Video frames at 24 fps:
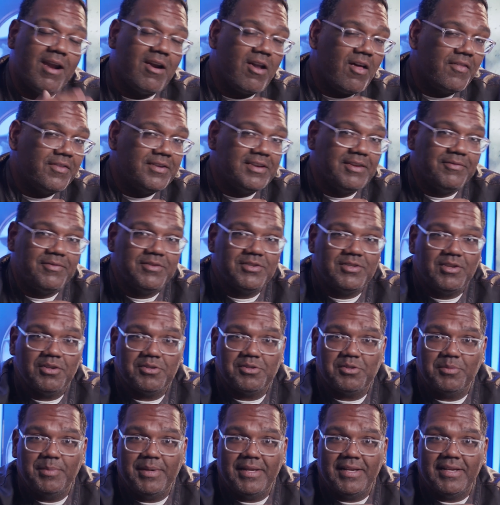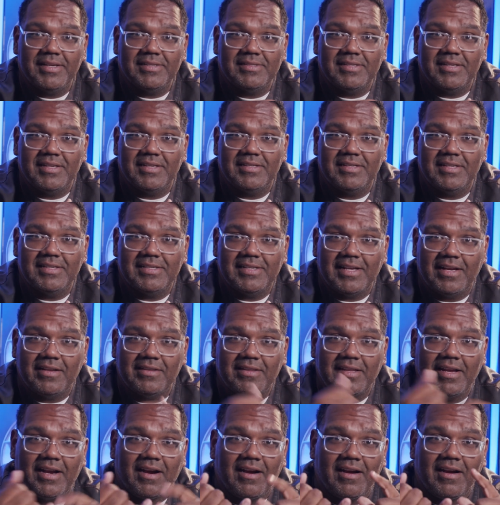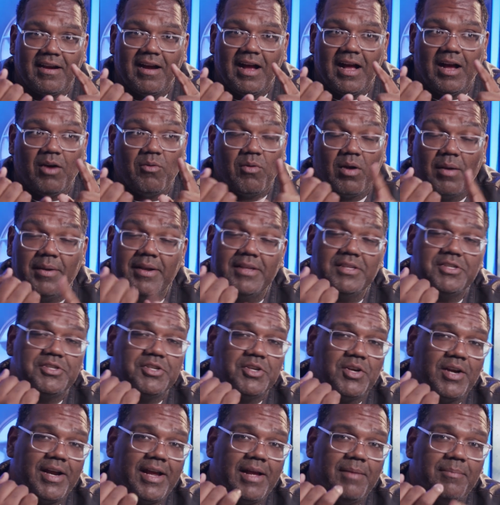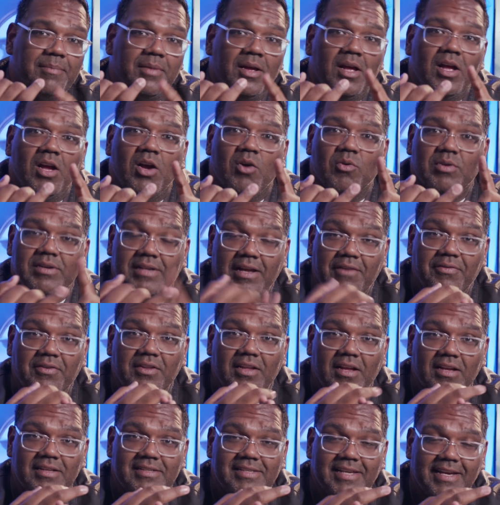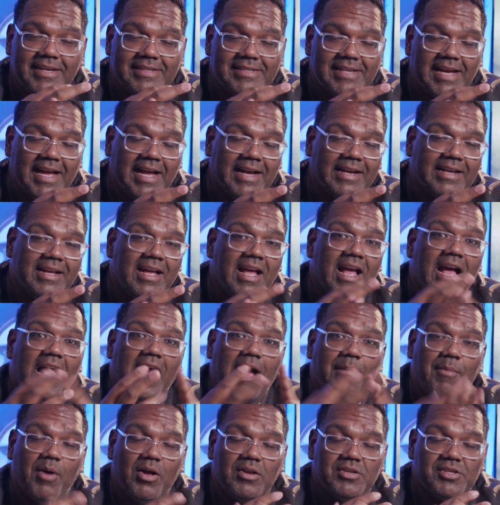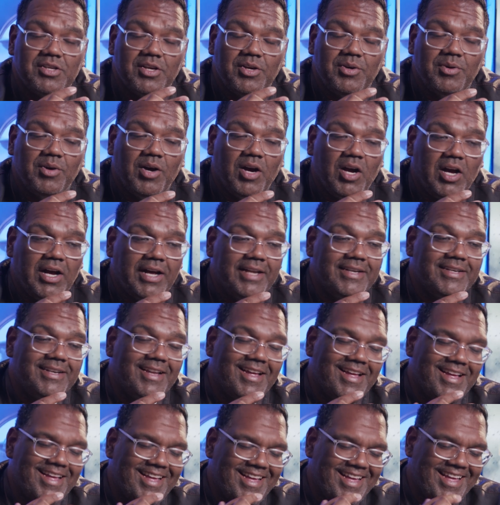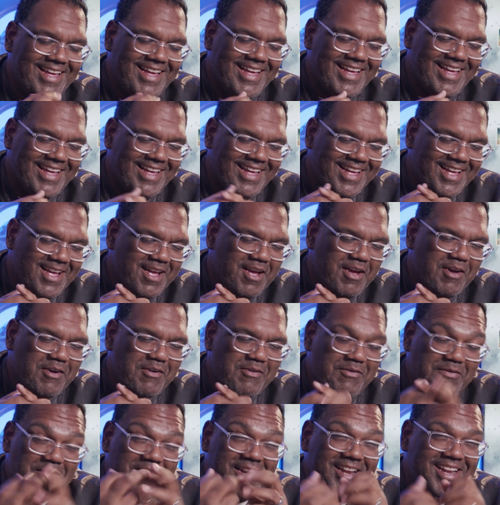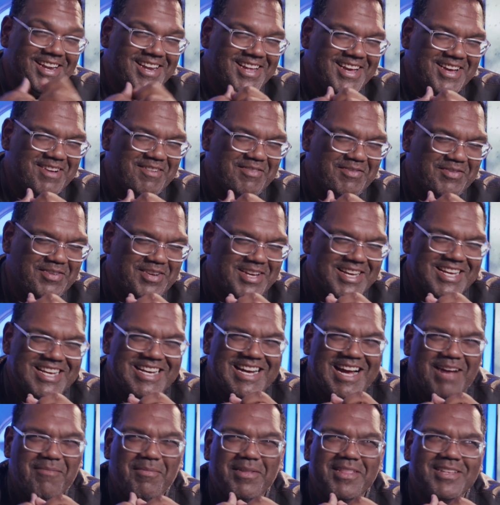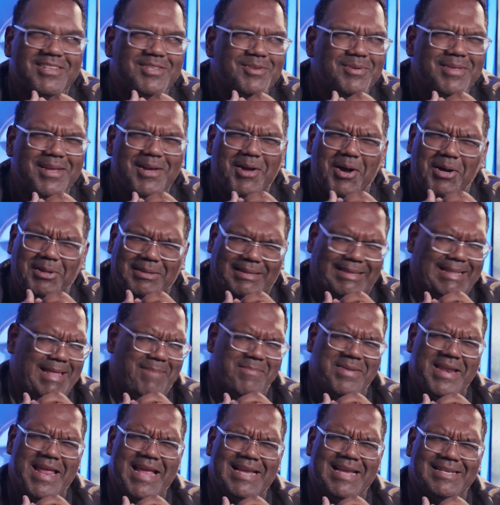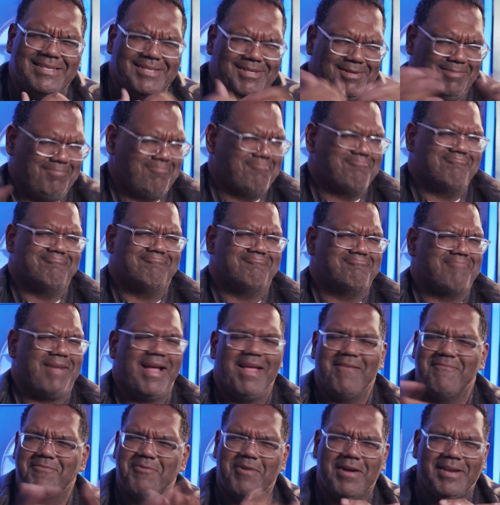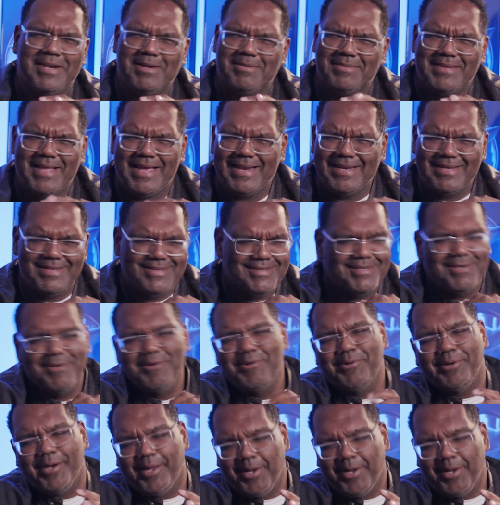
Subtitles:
out on all the different social medias that exist out there. We're on Instagram. We're definitely on TikTok. I'm also on, funny enough, I'm on this new thing called Lemonade. I have no idea what that is. Who